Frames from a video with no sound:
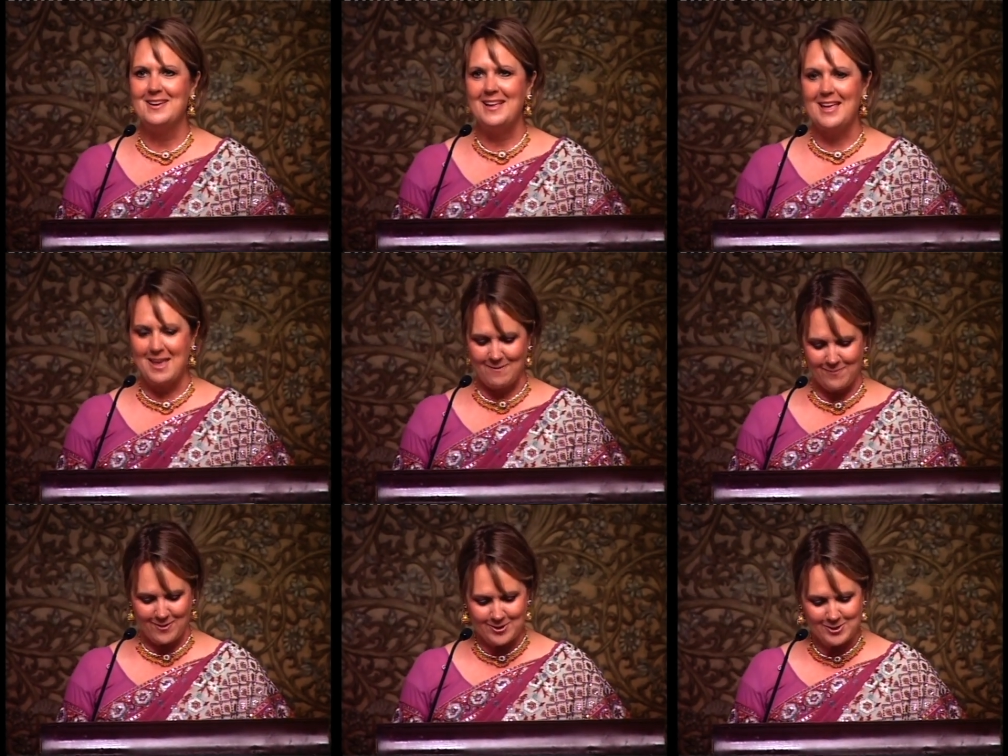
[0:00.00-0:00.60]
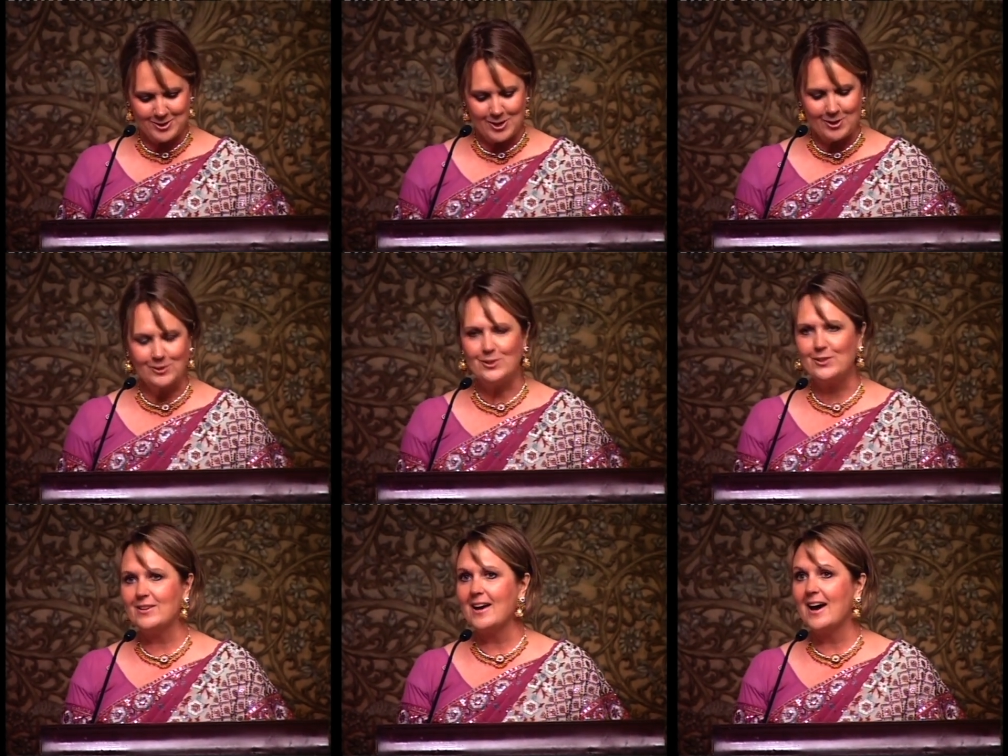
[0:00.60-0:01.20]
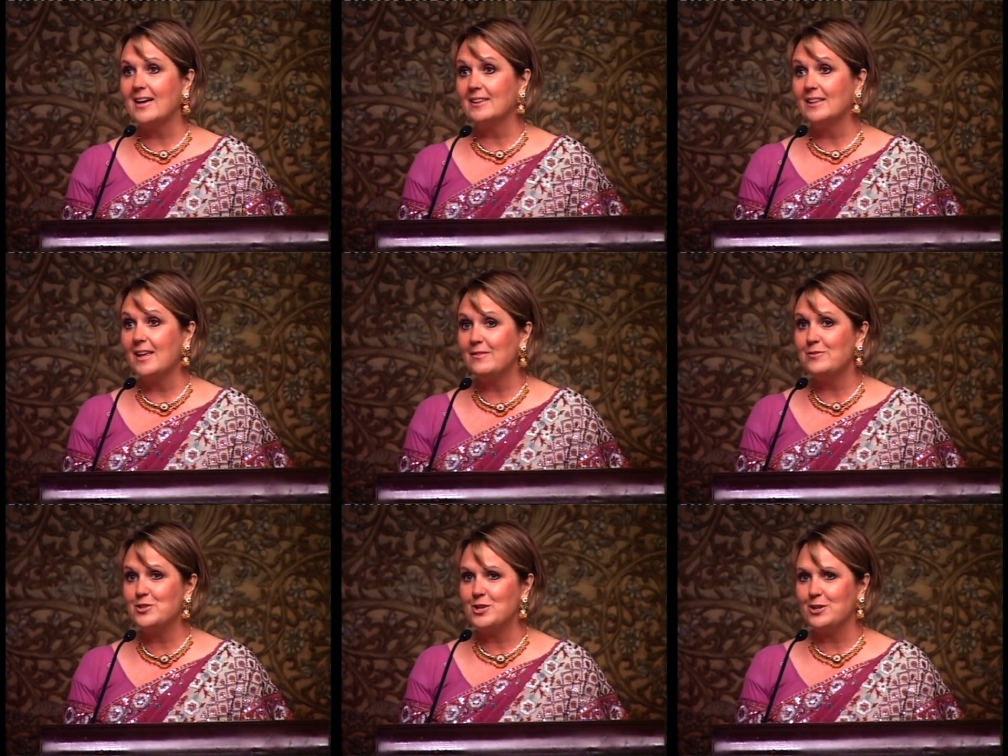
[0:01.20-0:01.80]
It first told her, God
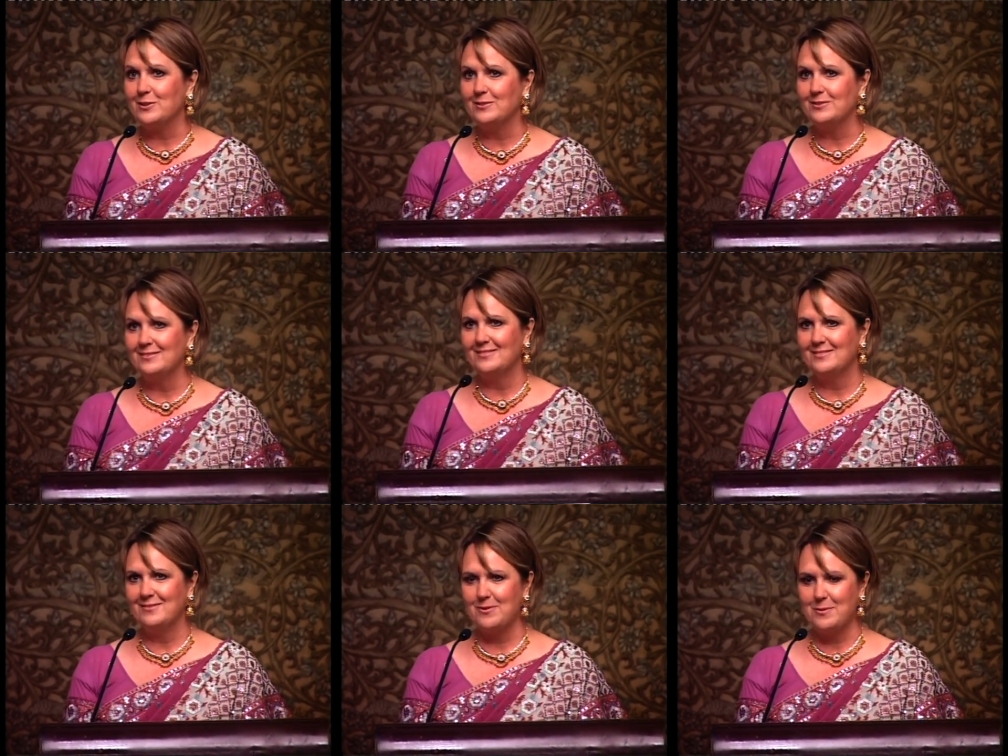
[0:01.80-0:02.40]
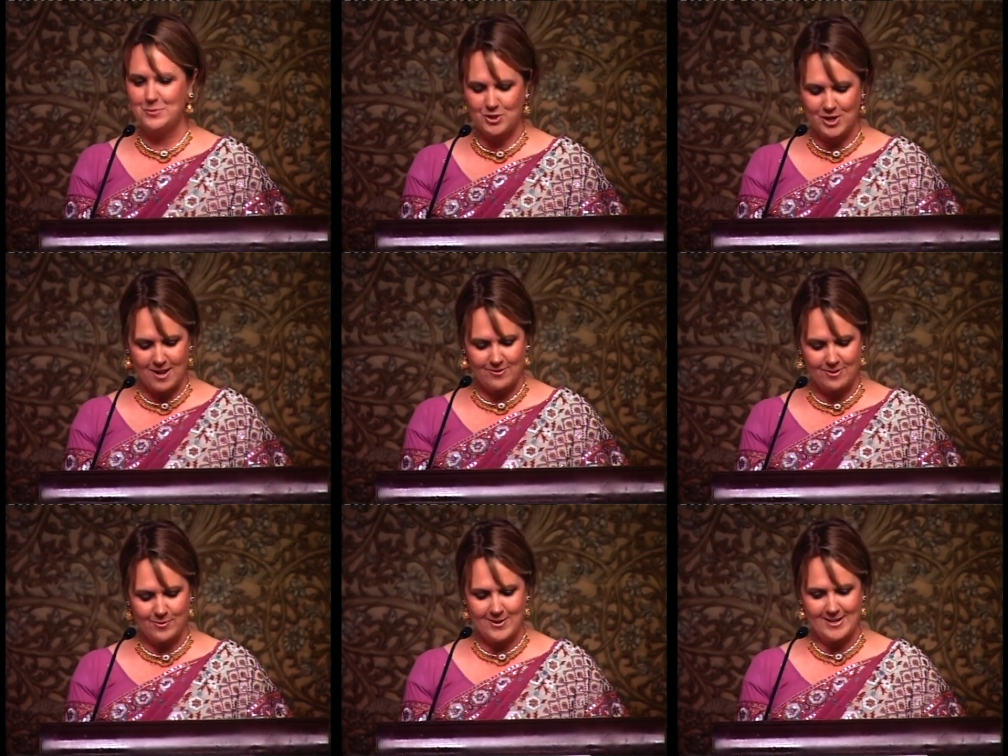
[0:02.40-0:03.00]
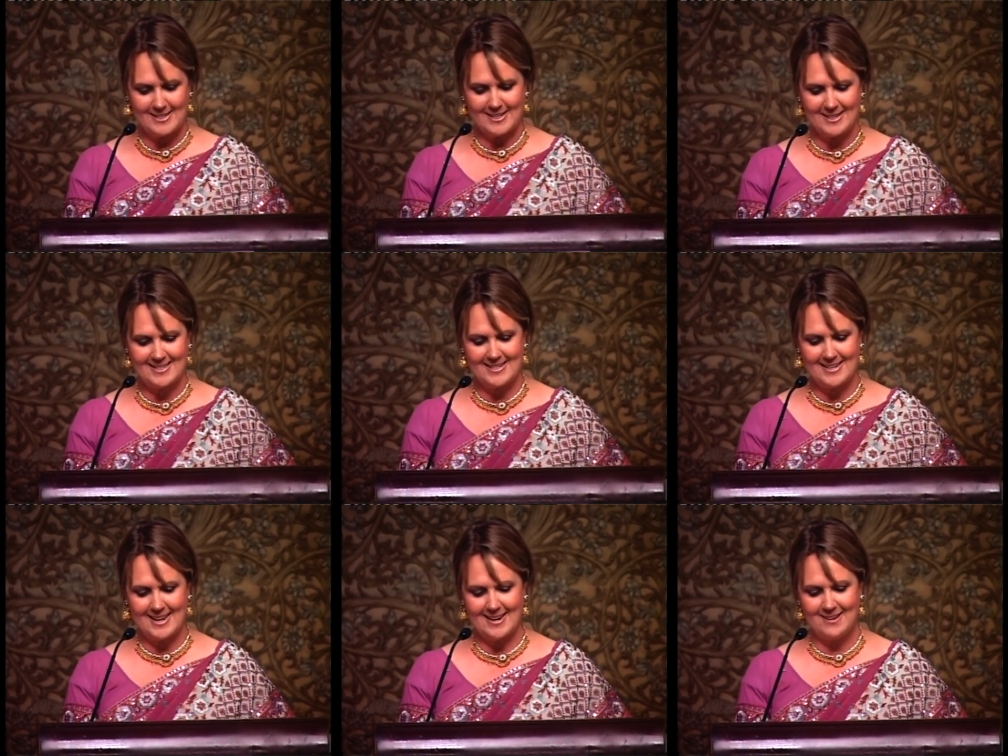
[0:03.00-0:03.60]
loves you, from John
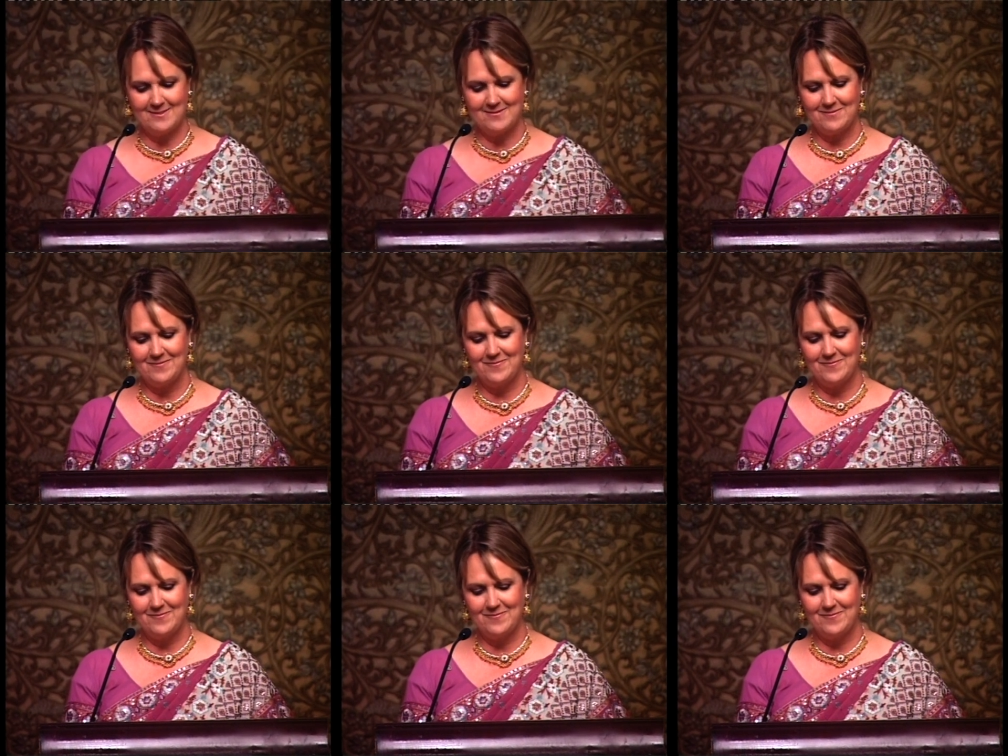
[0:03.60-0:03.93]
3.16.